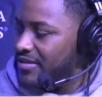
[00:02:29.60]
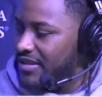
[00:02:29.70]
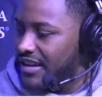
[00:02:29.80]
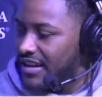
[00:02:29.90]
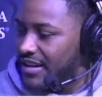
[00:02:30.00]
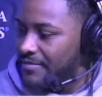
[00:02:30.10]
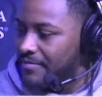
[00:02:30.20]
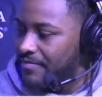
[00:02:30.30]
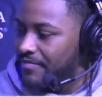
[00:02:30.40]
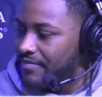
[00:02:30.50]

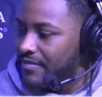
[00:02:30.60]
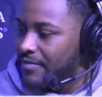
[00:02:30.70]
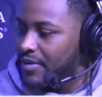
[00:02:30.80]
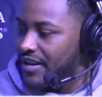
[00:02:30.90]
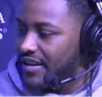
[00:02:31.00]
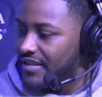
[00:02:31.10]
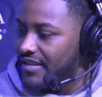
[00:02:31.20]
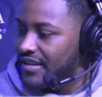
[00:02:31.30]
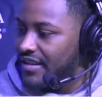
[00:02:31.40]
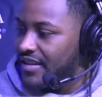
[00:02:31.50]
Mm-hmm.
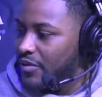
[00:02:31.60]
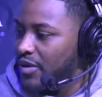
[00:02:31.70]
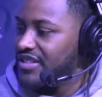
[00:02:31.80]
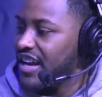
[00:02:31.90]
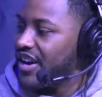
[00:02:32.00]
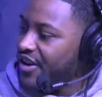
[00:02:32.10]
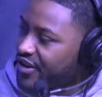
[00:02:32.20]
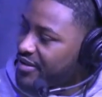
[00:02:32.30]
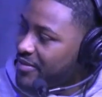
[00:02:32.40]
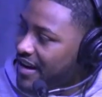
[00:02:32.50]
But once I
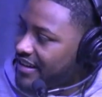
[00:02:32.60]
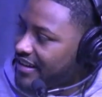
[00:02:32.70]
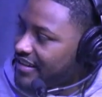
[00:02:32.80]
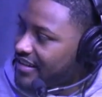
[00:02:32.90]
heard about it,